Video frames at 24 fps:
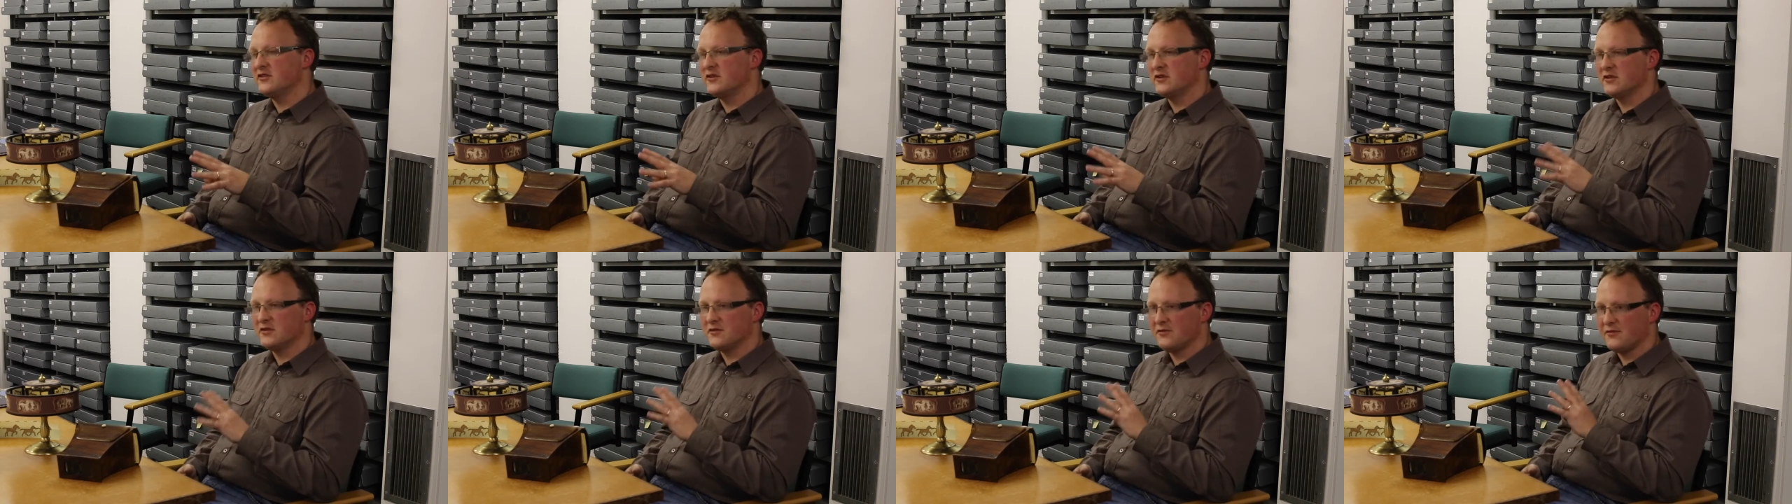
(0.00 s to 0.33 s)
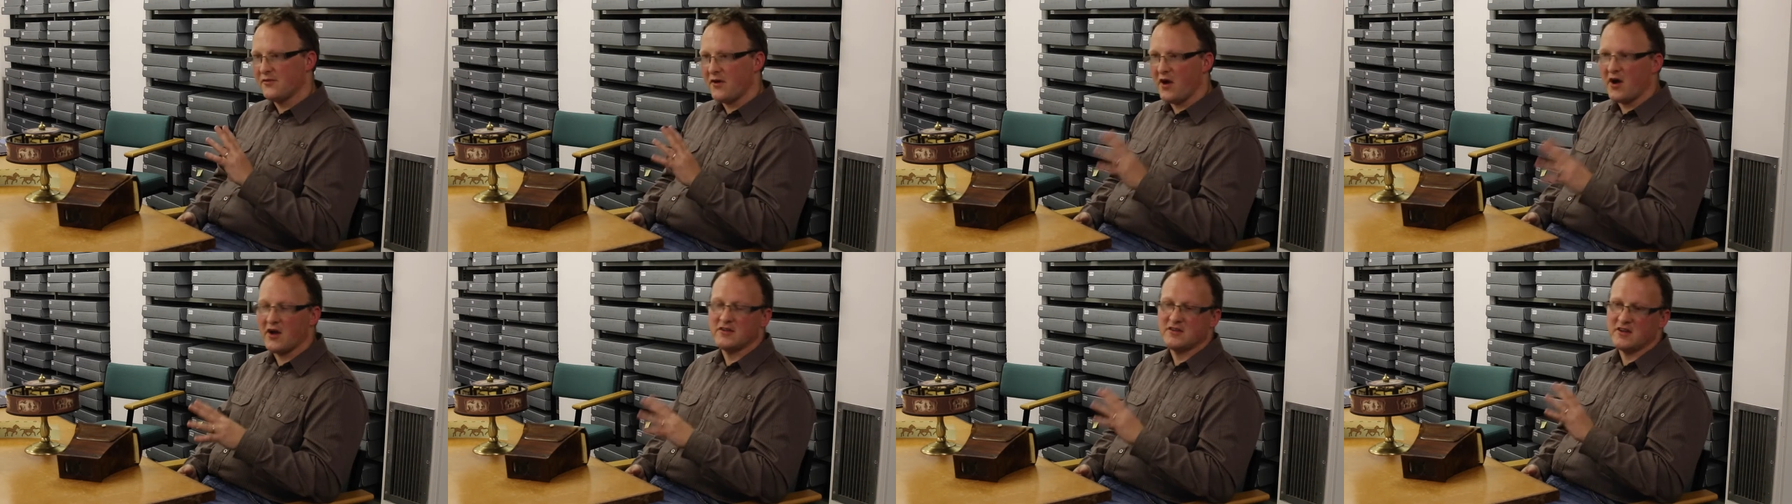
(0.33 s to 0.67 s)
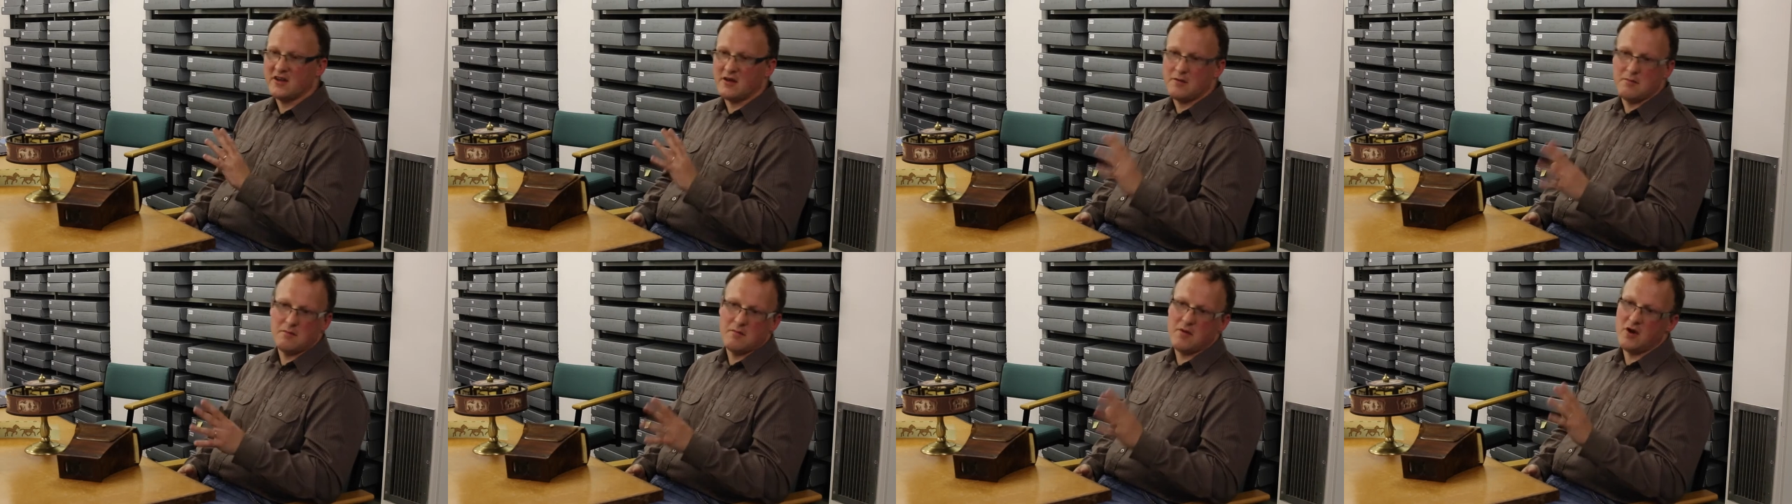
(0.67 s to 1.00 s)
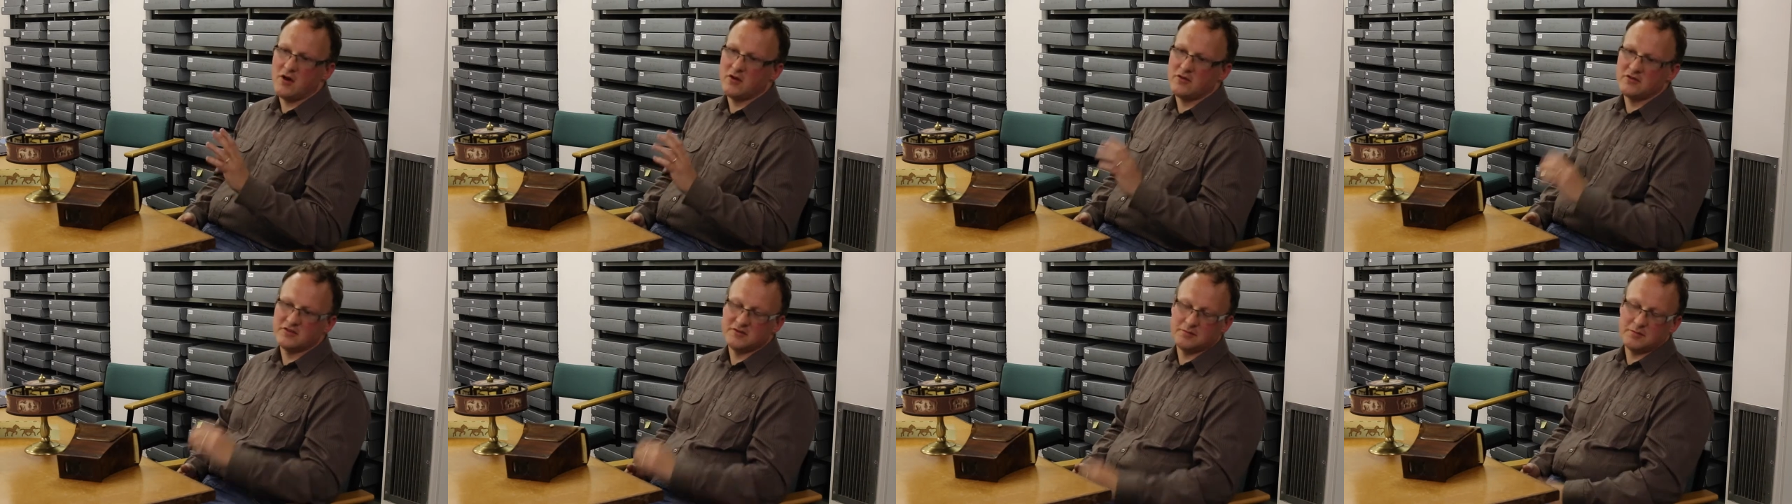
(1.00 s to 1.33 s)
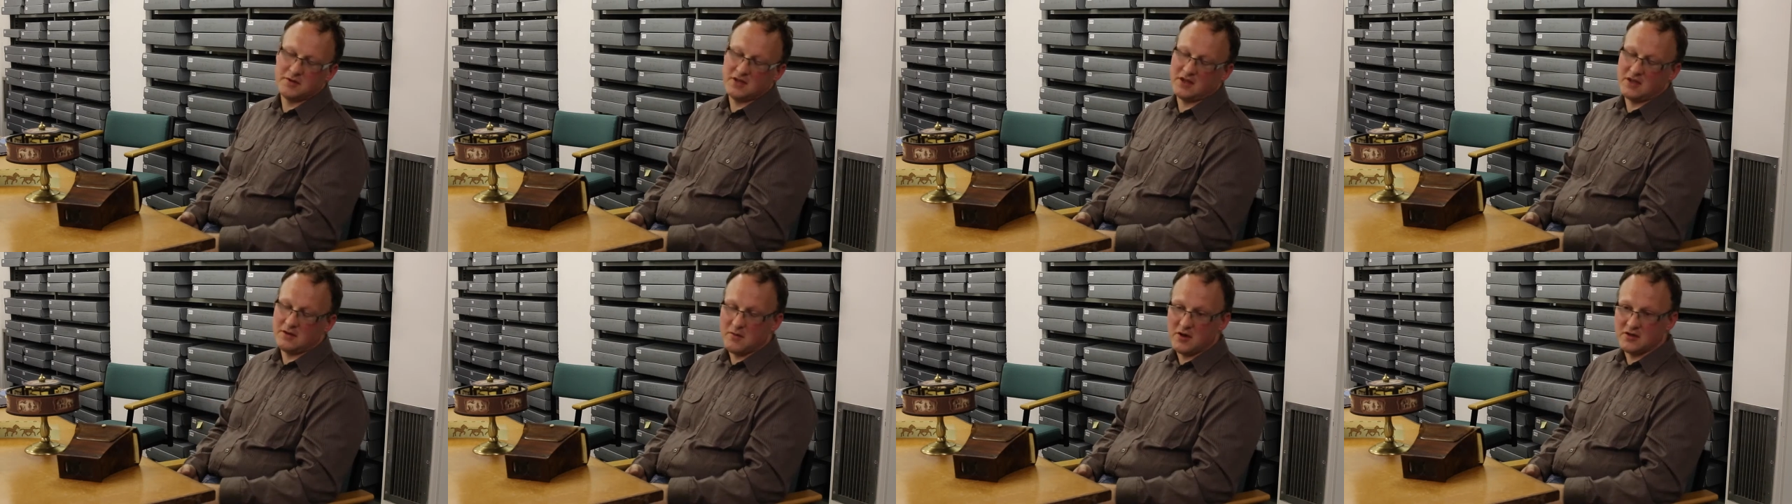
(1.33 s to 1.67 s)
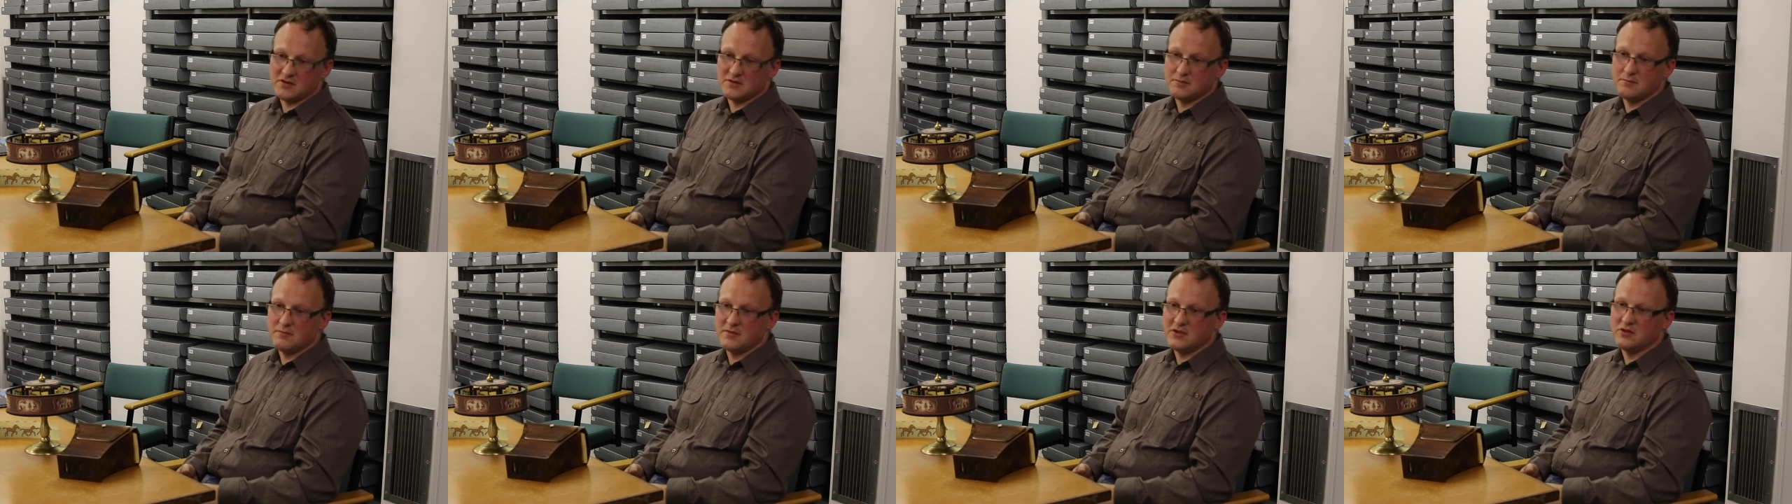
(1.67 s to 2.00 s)
You could find it in most, particularly
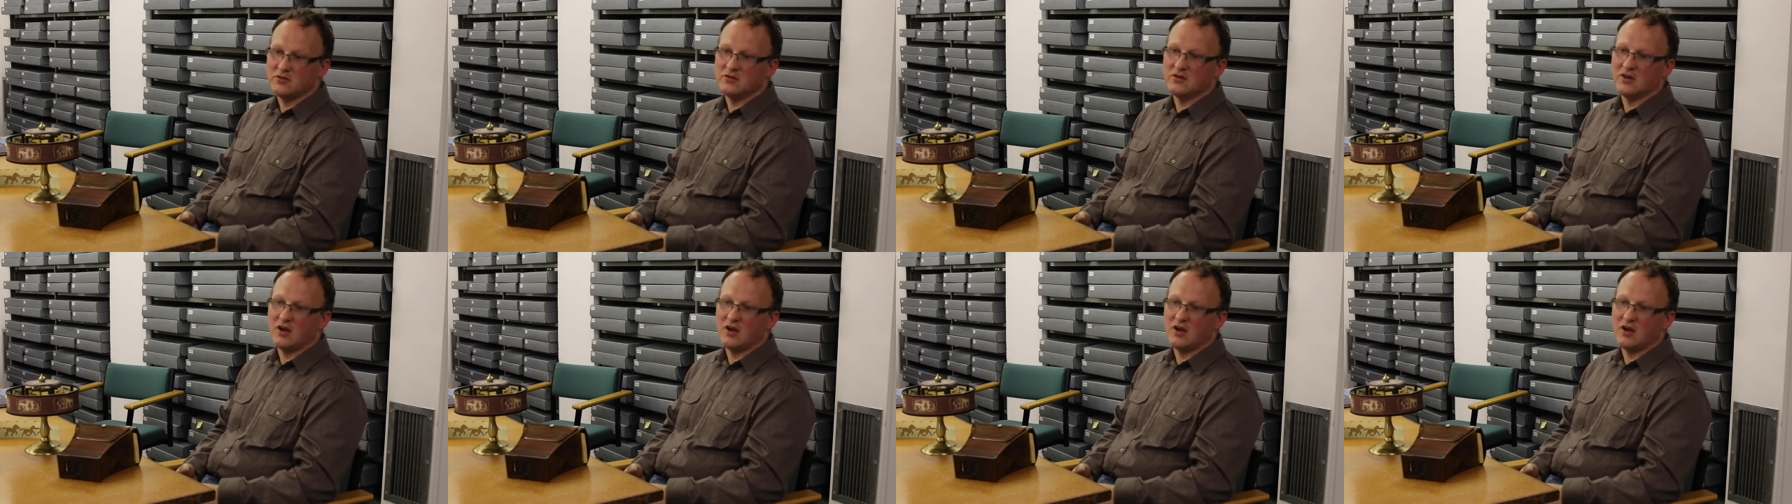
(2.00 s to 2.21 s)
most middle